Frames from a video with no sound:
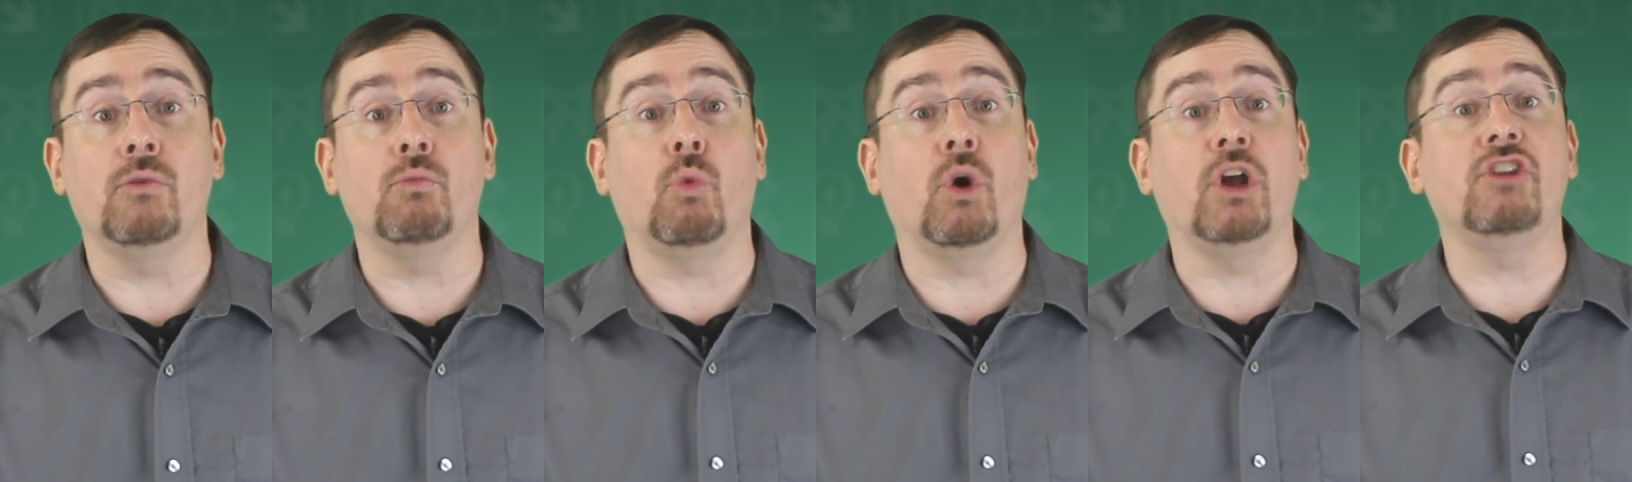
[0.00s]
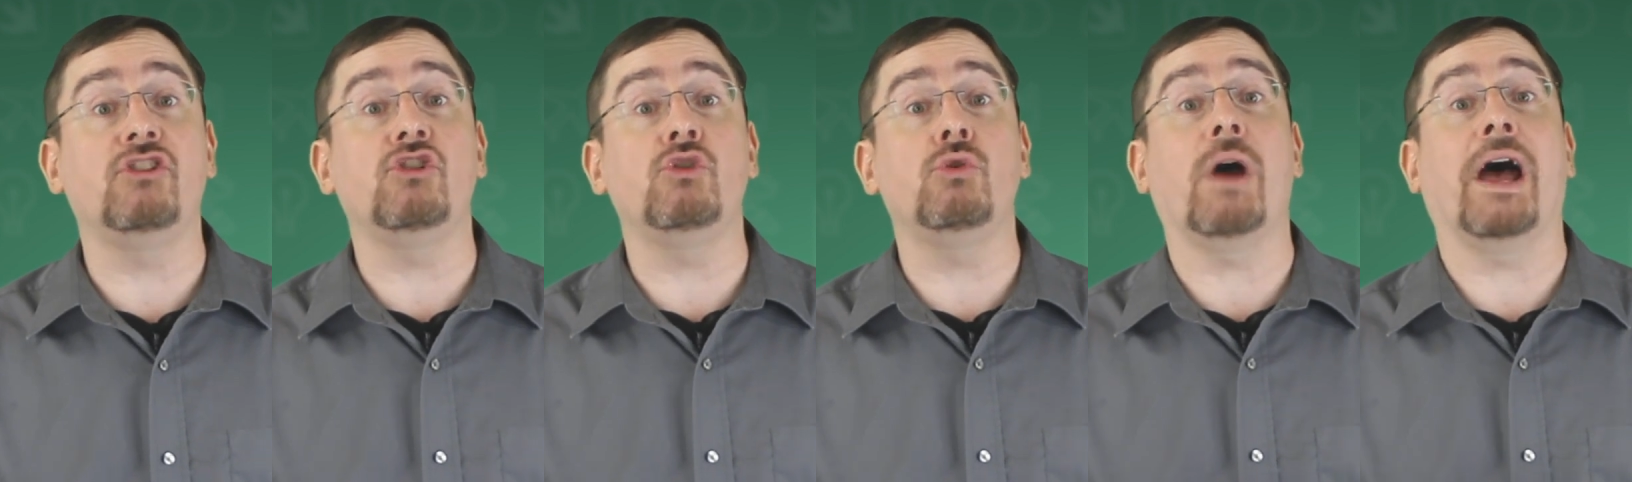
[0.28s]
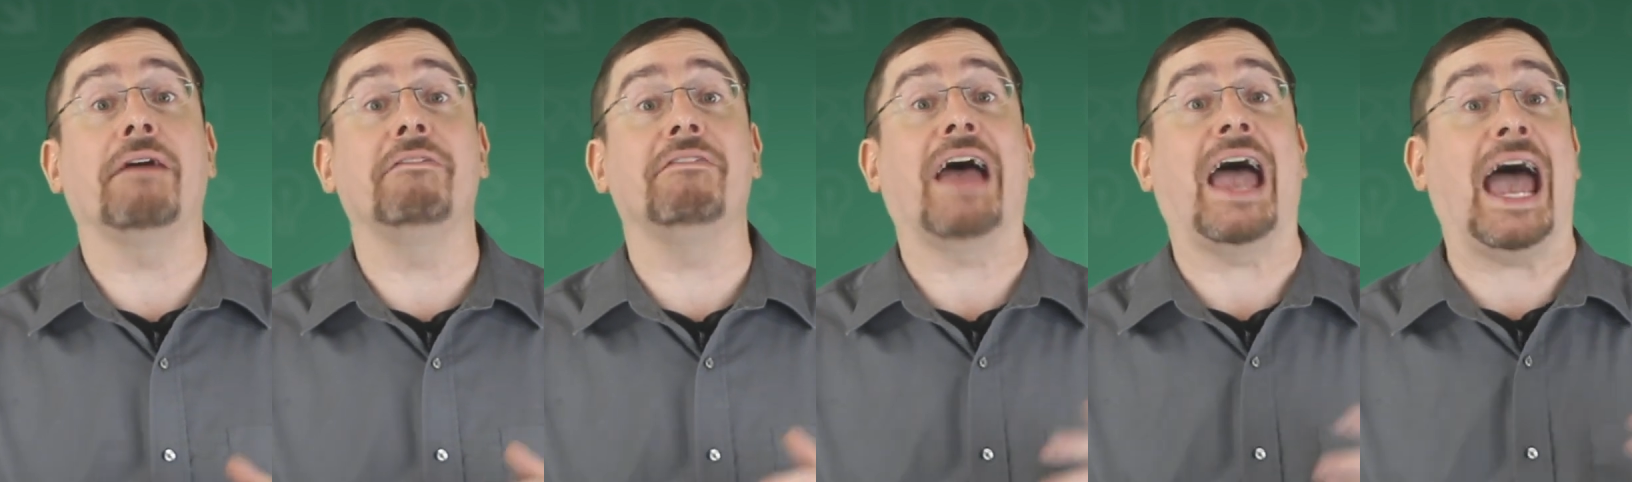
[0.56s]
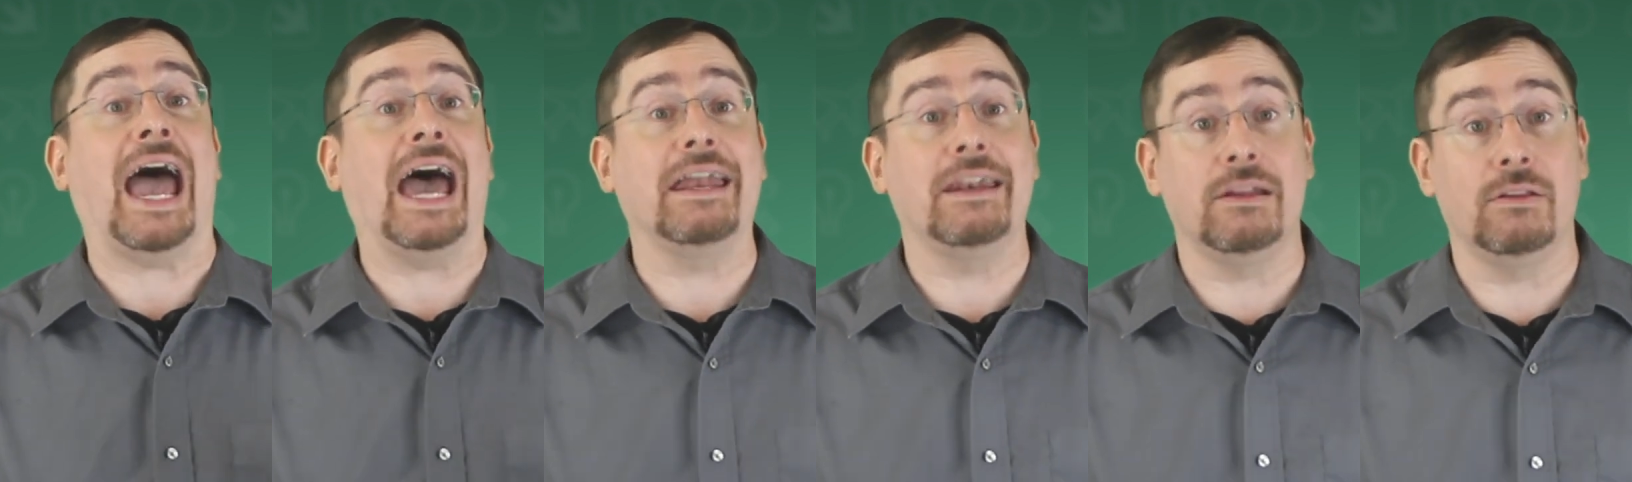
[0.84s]
and once you have
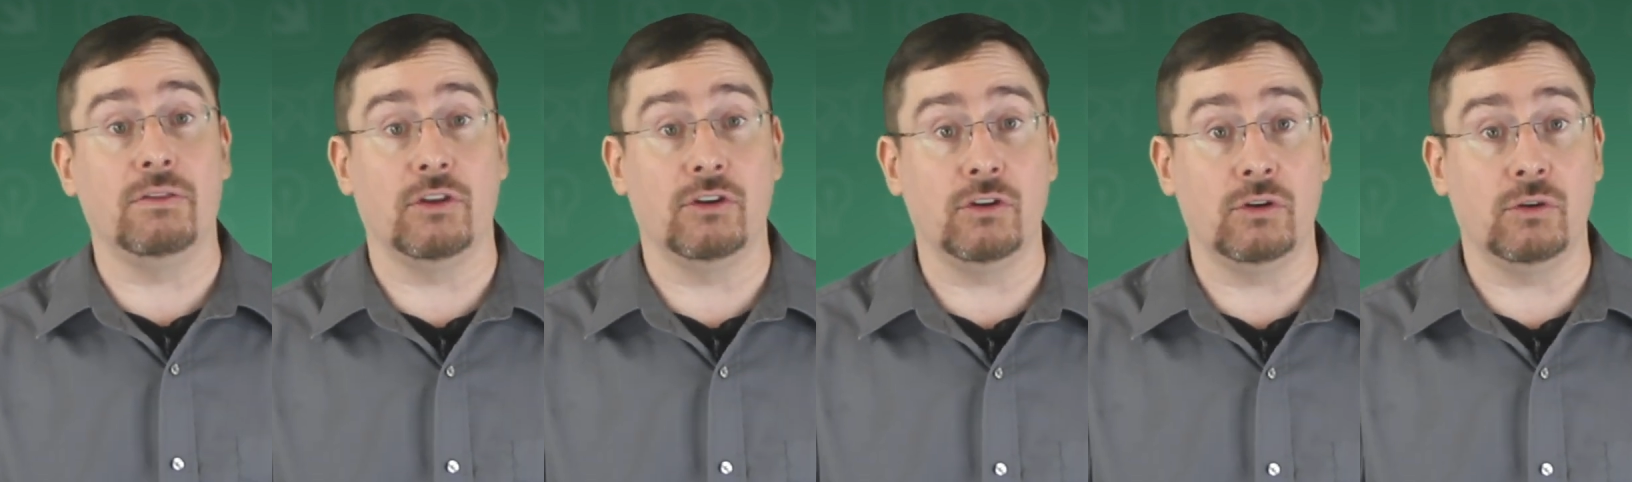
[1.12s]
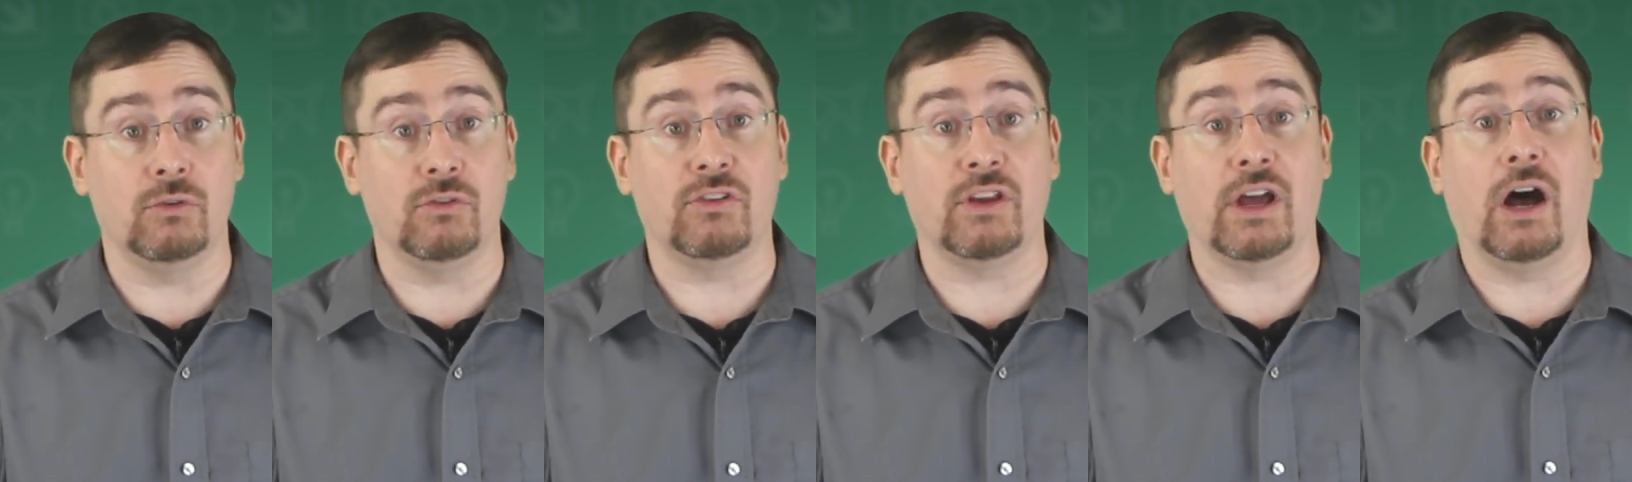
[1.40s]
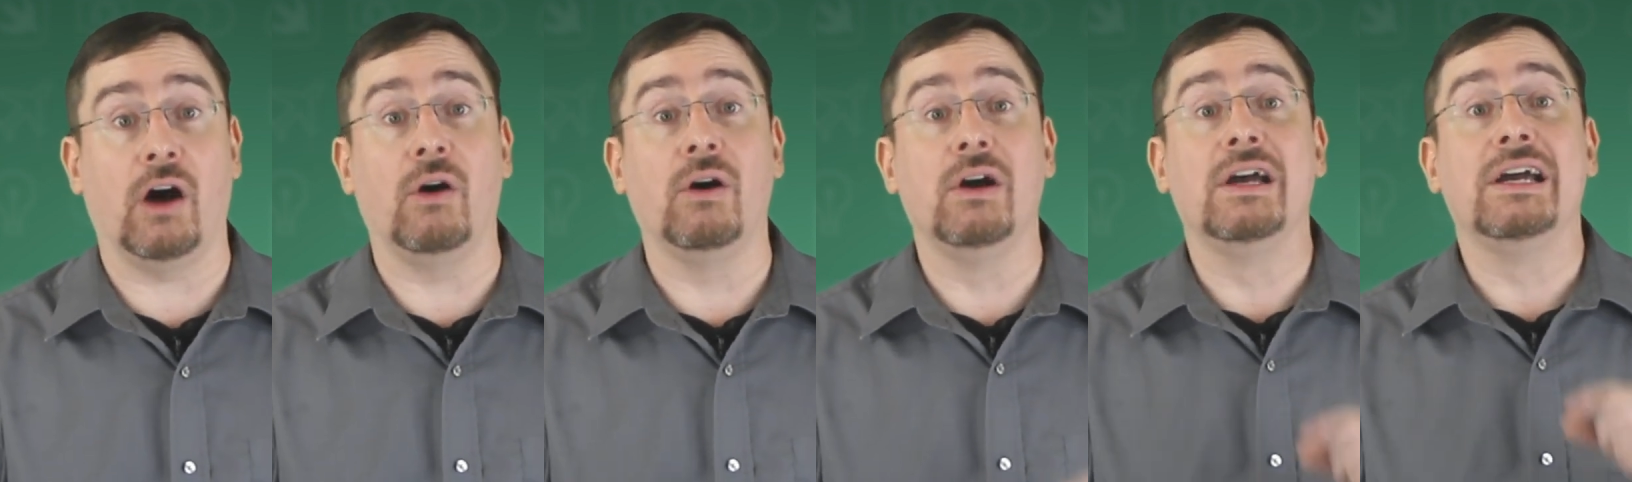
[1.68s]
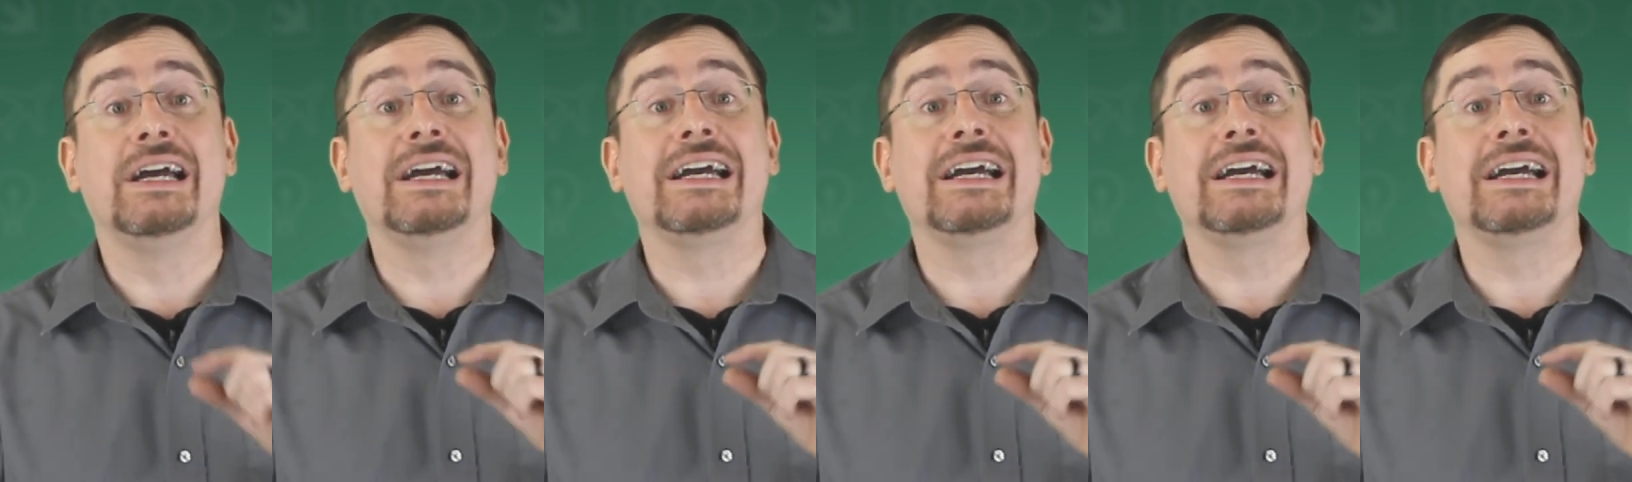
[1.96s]
added the new cell,